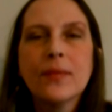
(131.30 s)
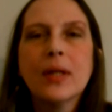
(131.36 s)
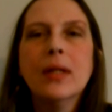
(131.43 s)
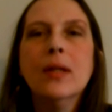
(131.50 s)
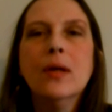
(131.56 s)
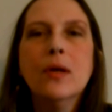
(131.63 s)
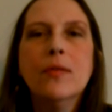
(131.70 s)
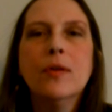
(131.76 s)

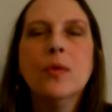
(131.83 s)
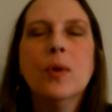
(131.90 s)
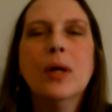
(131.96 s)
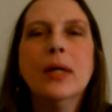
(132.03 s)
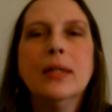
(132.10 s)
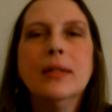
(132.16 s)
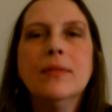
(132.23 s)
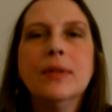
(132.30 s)
Hello
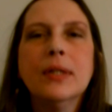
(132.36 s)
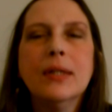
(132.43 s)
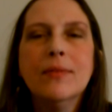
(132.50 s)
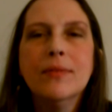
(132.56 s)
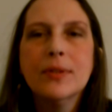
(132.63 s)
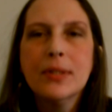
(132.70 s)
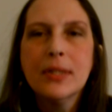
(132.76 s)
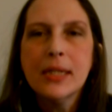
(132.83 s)
everyone, Vickie
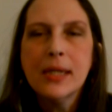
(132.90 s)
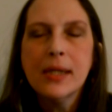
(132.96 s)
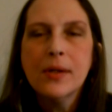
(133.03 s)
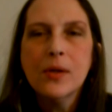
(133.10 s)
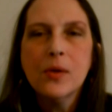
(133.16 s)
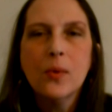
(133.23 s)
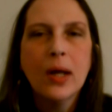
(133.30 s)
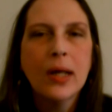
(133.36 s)
Verlie
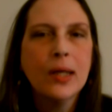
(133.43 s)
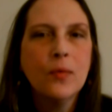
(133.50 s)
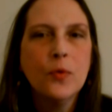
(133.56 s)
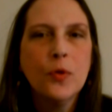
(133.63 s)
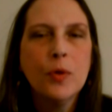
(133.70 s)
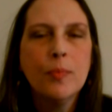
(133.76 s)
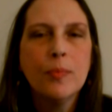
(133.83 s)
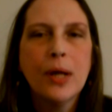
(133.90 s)
here, Rock and
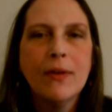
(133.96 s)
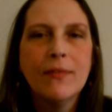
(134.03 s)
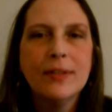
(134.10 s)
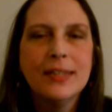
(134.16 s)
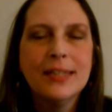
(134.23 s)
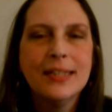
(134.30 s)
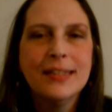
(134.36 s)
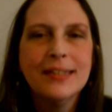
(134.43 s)
Roll
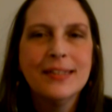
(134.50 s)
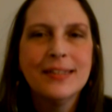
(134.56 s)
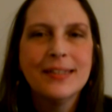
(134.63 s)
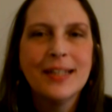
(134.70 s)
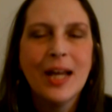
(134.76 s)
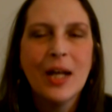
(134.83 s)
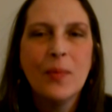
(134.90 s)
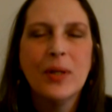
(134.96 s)
Prophetess.
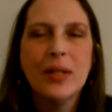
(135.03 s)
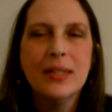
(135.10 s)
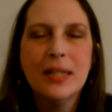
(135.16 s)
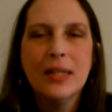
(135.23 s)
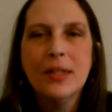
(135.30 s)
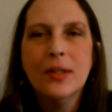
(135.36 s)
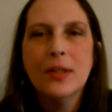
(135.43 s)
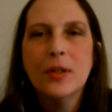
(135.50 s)
I want to
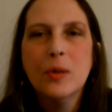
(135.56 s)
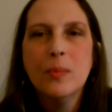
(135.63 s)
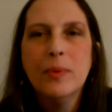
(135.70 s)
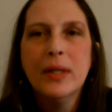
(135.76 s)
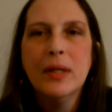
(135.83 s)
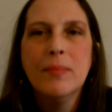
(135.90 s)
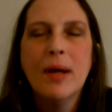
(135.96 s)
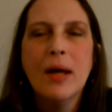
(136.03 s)
tell you a little
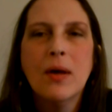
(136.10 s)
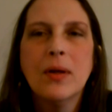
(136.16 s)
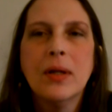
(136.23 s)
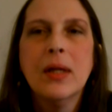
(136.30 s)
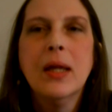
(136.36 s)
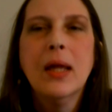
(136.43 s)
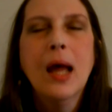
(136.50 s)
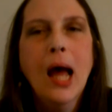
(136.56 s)
bit about
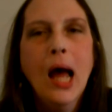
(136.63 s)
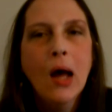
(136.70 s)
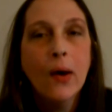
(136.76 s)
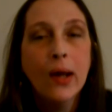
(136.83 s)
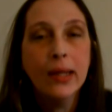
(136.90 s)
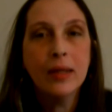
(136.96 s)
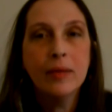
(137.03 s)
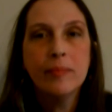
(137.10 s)
how
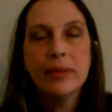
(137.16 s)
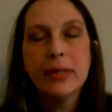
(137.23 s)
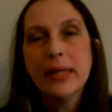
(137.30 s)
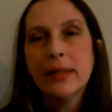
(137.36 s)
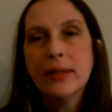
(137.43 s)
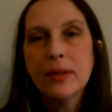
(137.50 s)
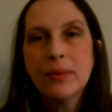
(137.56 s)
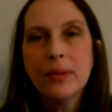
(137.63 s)
I
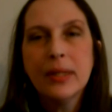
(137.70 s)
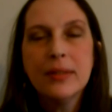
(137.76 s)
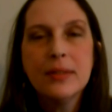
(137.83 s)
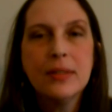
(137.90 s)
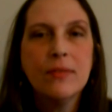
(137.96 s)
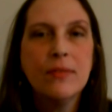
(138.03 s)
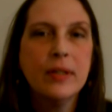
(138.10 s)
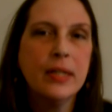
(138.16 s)
combine
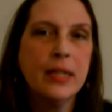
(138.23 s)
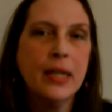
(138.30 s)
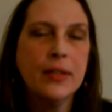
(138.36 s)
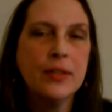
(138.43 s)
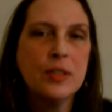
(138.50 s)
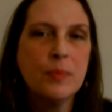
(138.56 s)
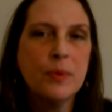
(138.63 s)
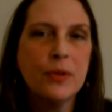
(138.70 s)
creativity
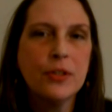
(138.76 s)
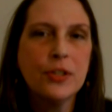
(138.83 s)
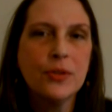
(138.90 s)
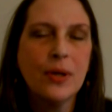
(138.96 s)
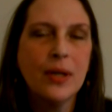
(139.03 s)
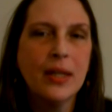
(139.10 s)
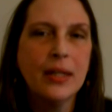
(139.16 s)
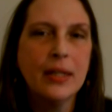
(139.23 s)
and
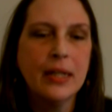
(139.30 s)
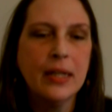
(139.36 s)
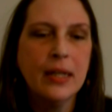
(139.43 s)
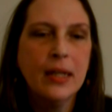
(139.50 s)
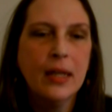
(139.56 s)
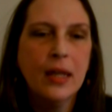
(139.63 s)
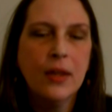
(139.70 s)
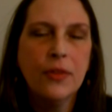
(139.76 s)
spirituality
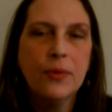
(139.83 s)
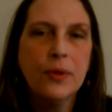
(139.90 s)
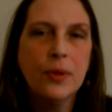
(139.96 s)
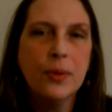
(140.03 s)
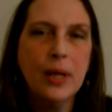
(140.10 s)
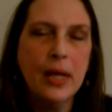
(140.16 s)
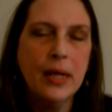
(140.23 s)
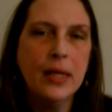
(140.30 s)
through
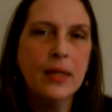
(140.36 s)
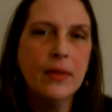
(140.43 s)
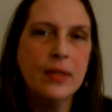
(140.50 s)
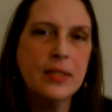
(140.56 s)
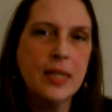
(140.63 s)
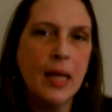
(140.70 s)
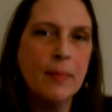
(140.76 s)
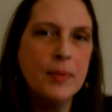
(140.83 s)
creating the
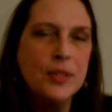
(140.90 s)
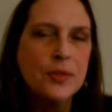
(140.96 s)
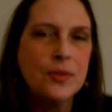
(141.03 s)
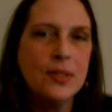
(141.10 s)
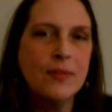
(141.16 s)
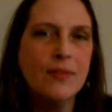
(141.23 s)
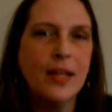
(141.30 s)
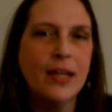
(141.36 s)

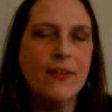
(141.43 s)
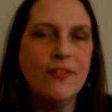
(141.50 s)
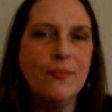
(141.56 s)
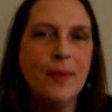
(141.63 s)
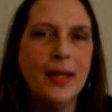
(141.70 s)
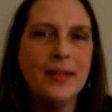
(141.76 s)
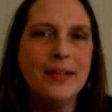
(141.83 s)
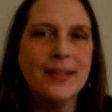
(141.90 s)
Tapestry of Life
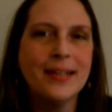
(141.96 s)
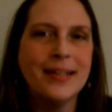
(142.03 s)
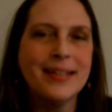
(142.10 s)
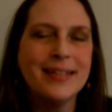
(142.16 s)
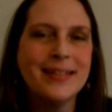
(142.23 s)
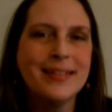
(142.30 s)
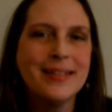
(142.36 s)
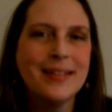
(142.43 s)

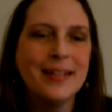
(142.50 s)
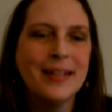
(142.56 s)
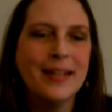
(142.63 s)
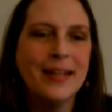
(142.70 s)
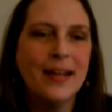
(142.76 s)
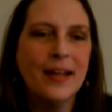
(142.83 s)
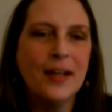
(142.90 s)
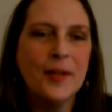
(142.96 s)
mandalas.
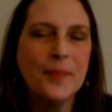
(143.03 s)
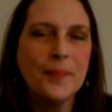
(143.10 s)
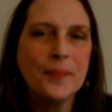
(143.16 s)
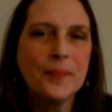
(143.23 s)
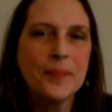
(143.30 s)
Um,